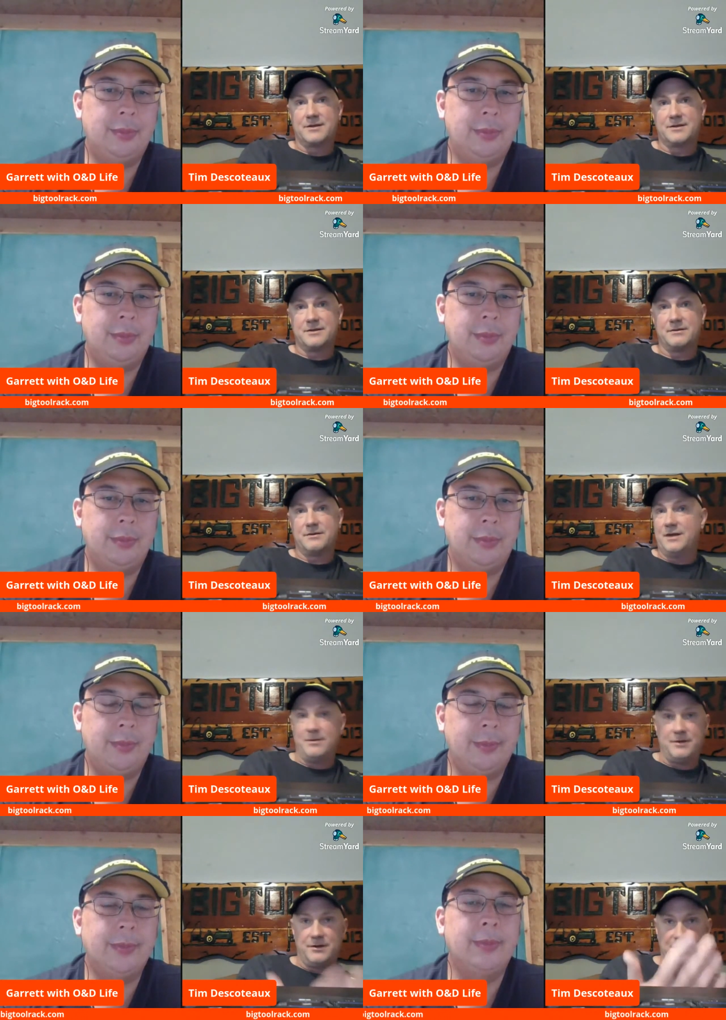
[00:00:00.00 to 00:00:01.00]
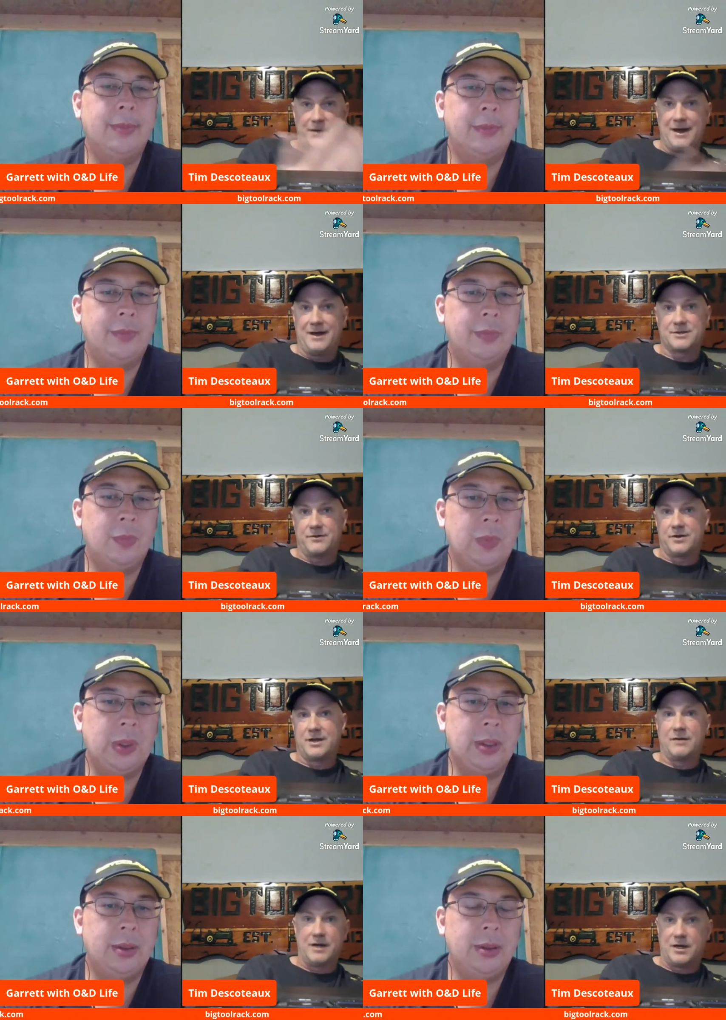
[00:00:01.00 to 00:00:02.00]
Speaker 1: because you need you need ballast. So if you're
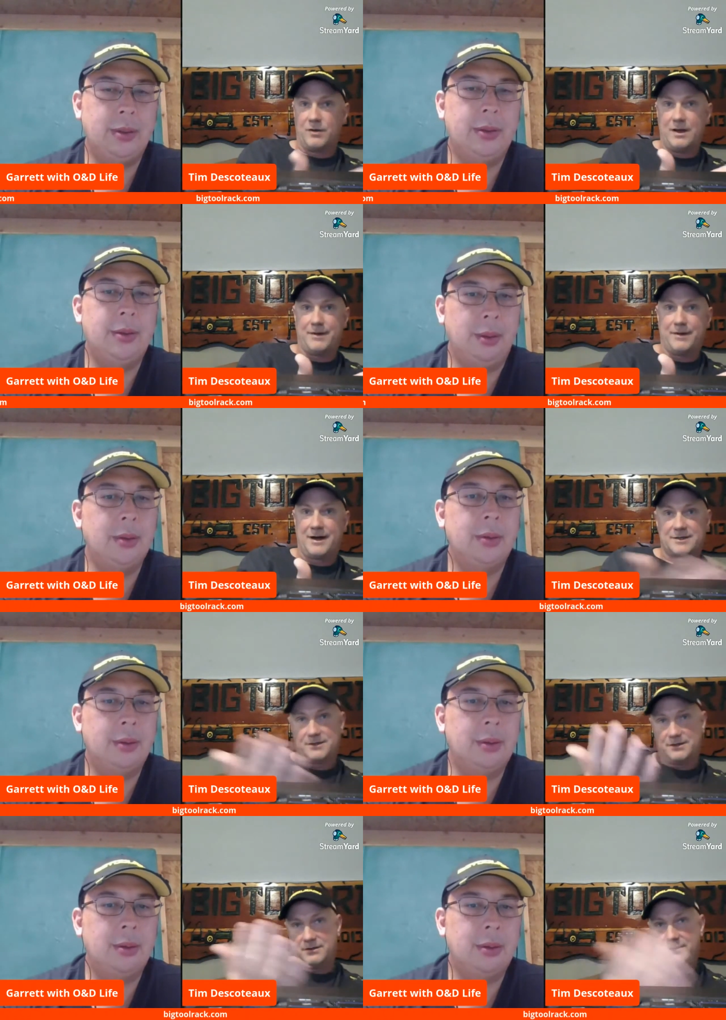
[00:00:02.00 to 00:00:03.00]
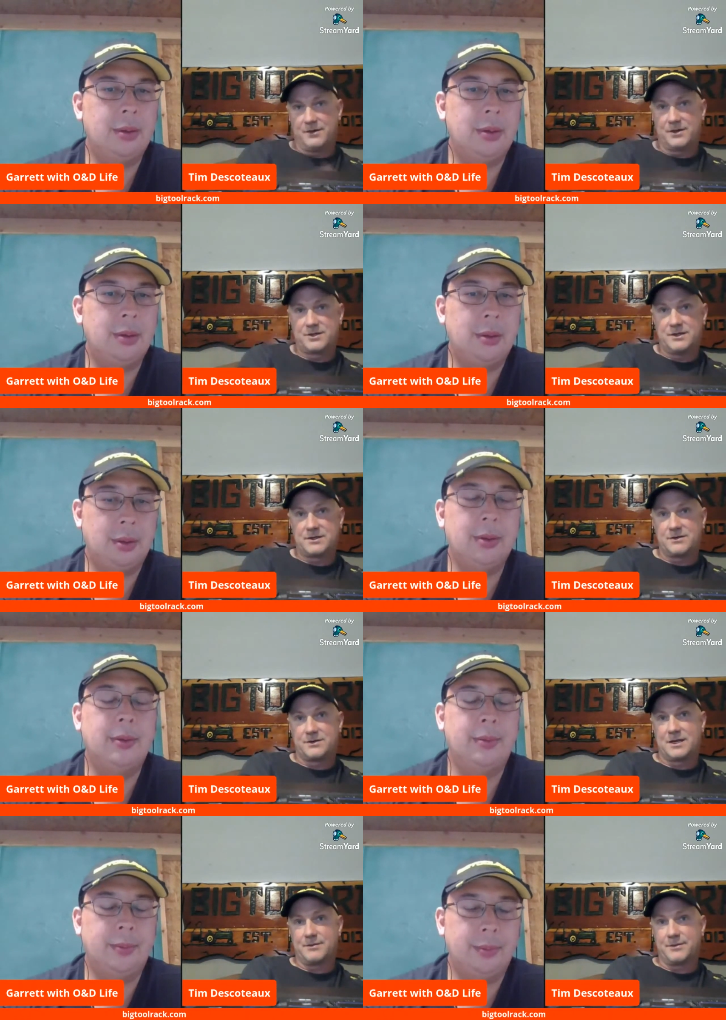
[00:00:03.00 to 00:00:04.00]
going to get rid of your weight box, you, know this this
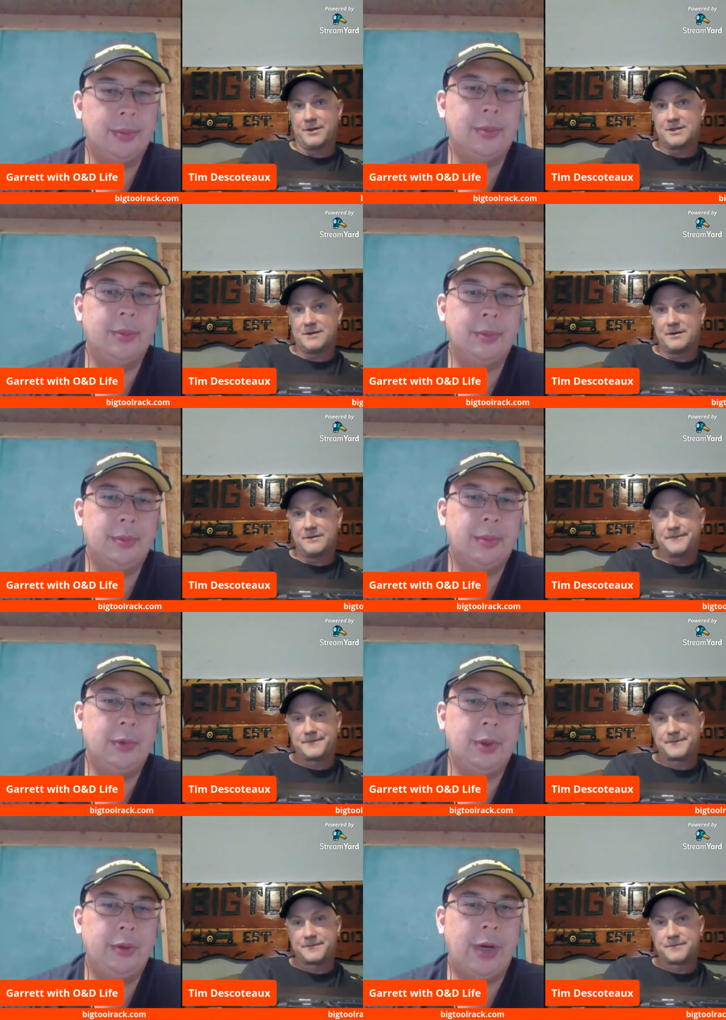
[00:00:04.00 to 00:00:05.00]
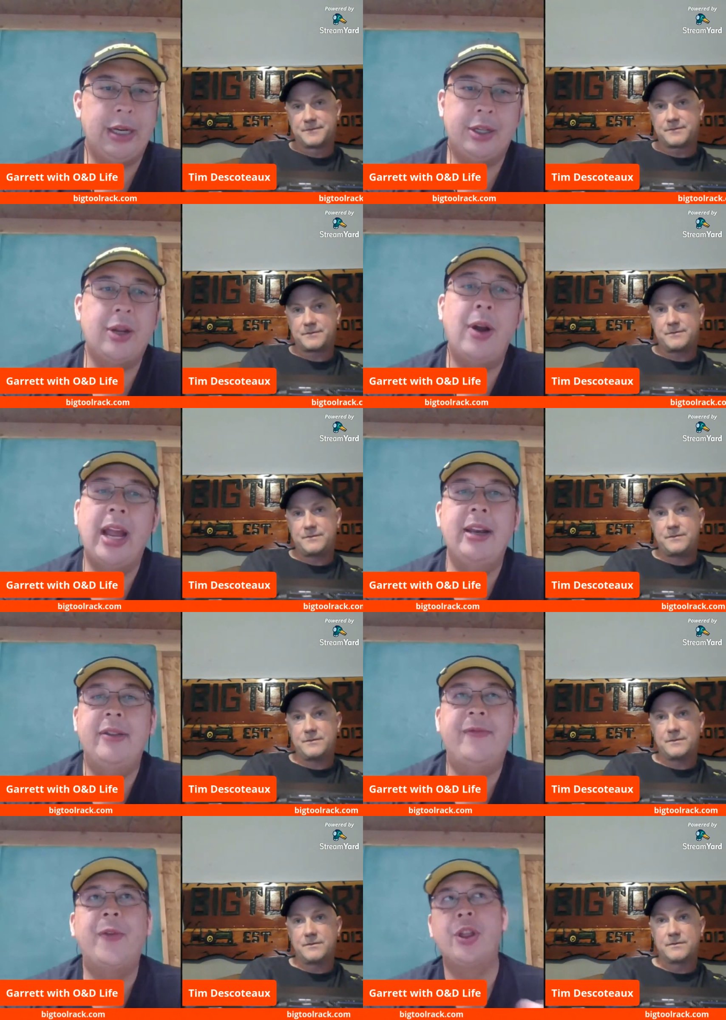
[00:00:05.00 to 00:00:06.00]
will take the place. Right. So
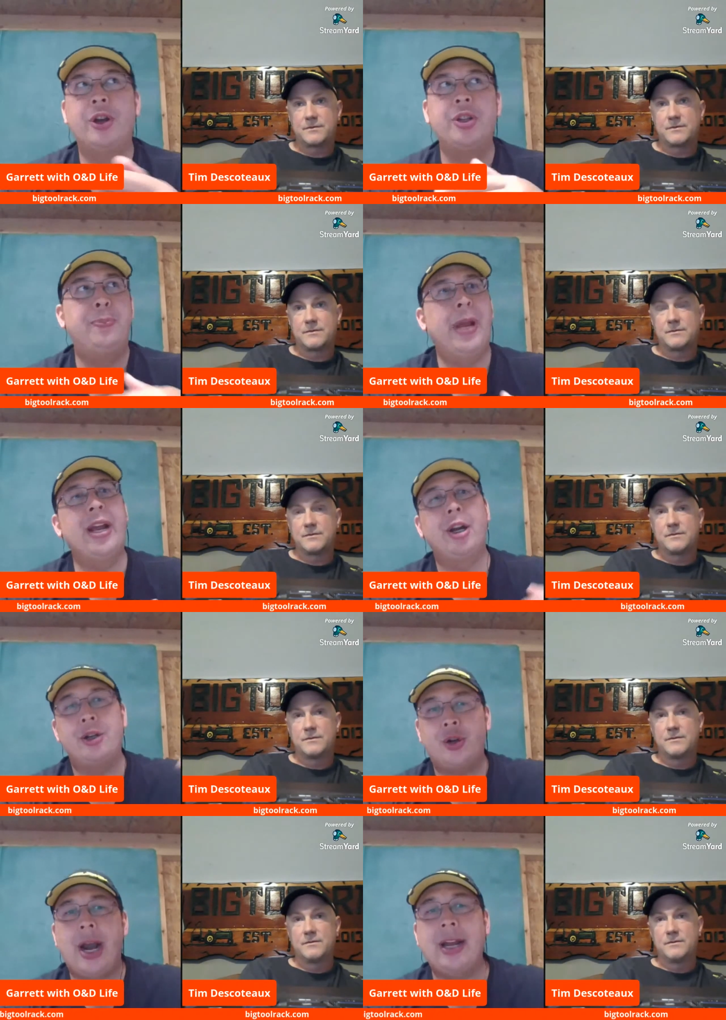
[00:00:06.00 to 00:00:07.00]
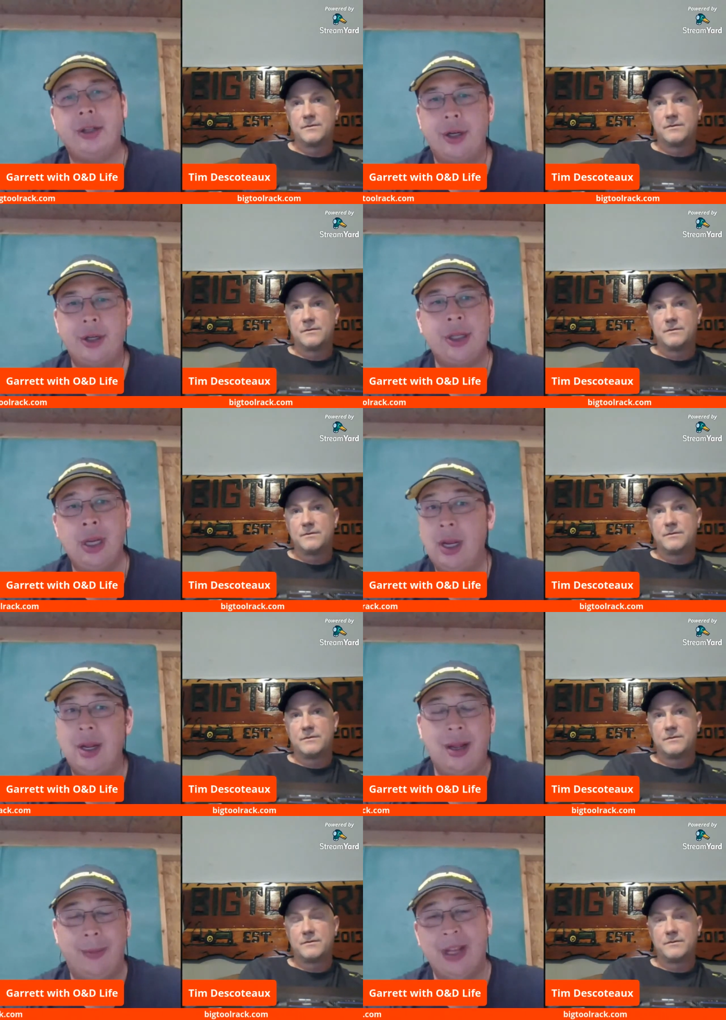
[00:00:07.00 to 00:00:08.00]
and
Speaker 2: for those bigger tractors,
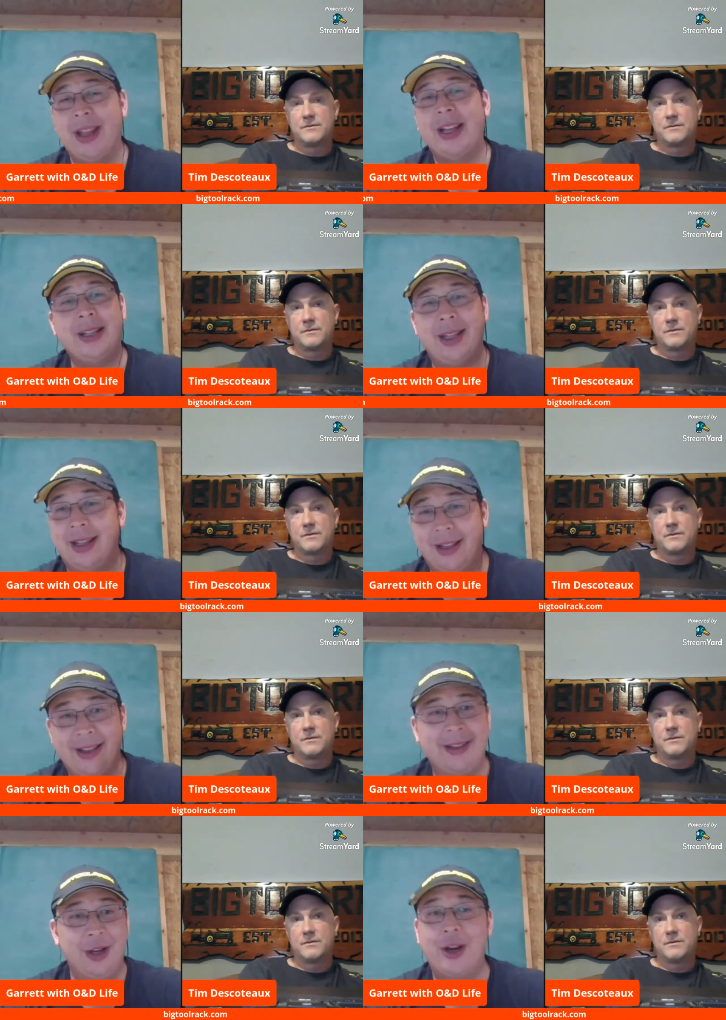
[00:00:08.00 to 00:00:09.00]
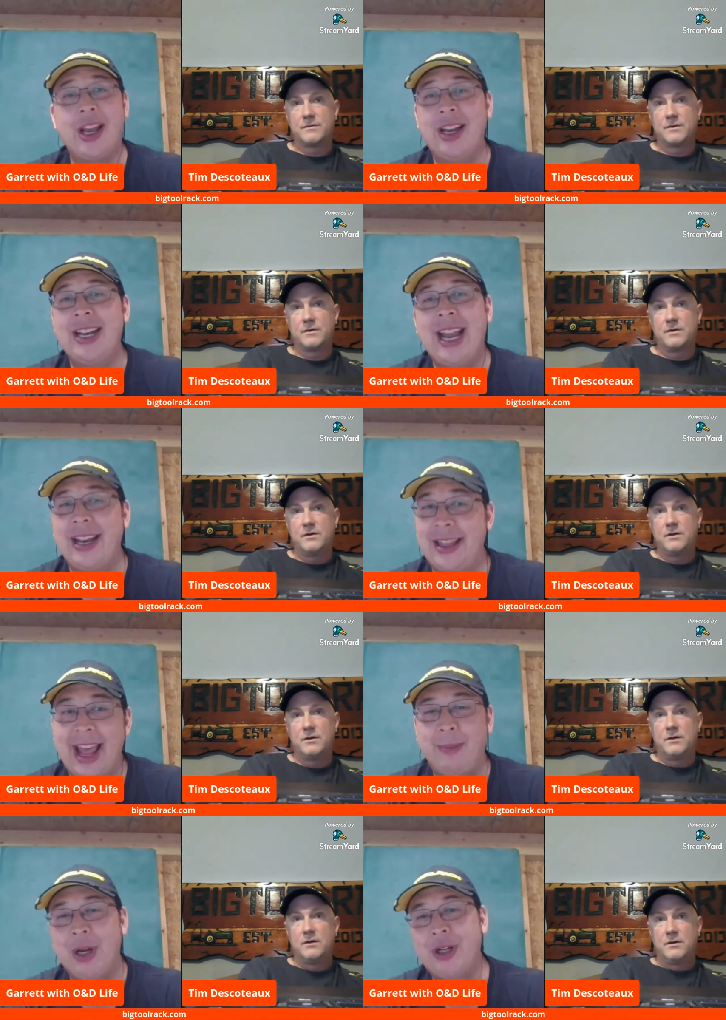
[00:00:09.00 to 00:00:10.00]
I mean that you're going to need
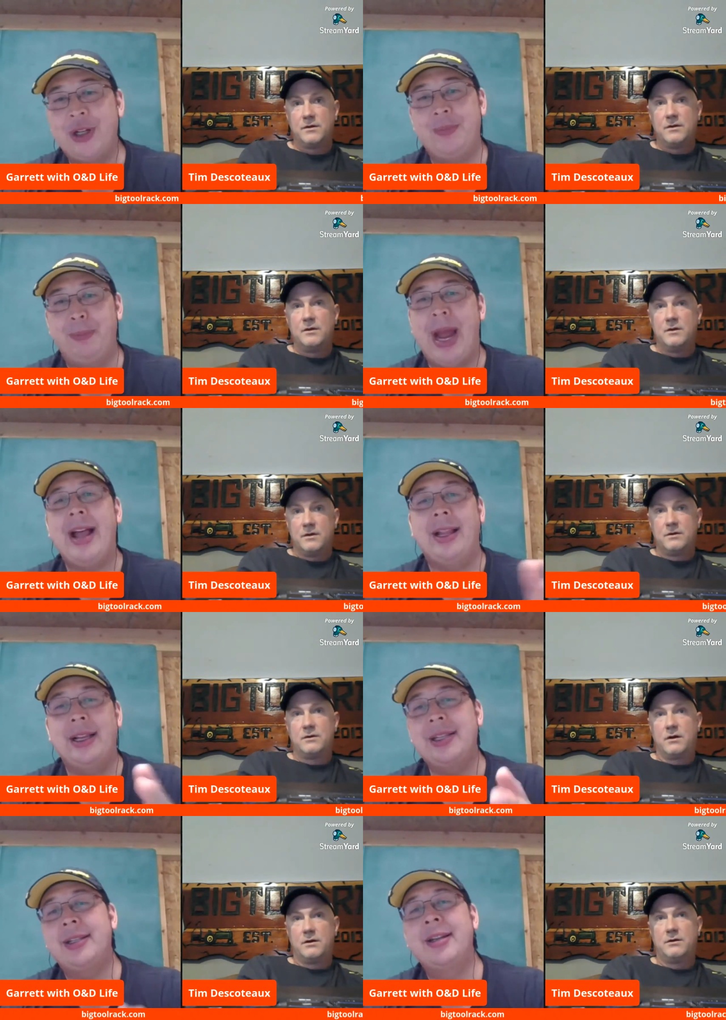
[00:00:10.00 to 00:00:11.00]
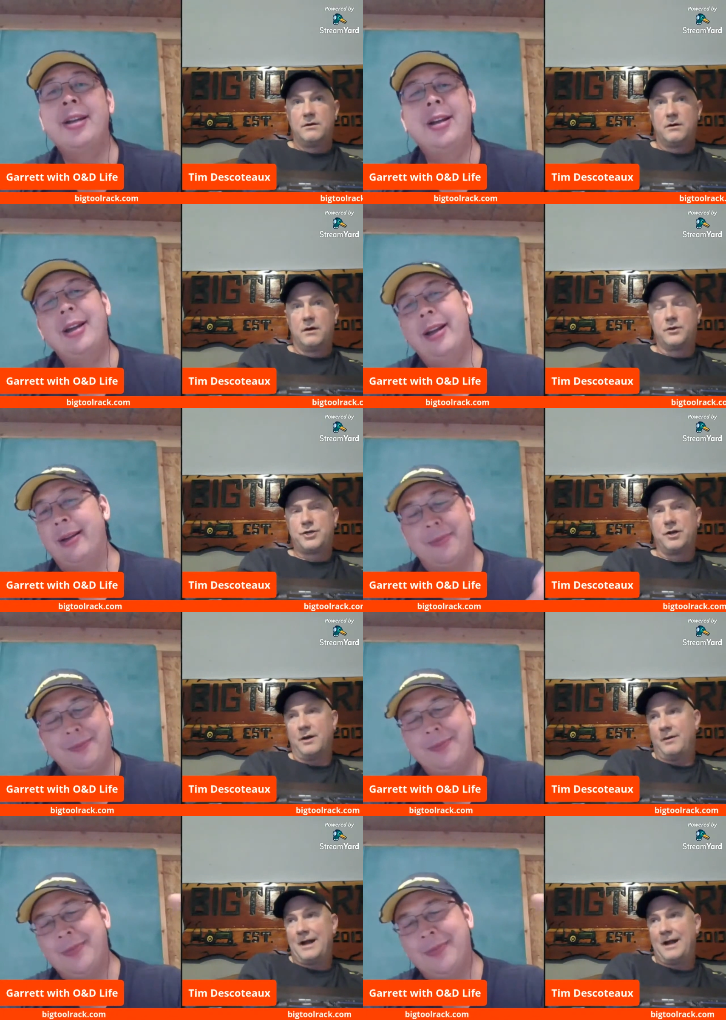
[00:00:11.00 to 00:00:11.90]
that much ballast
Speaker 1: Oh, sure.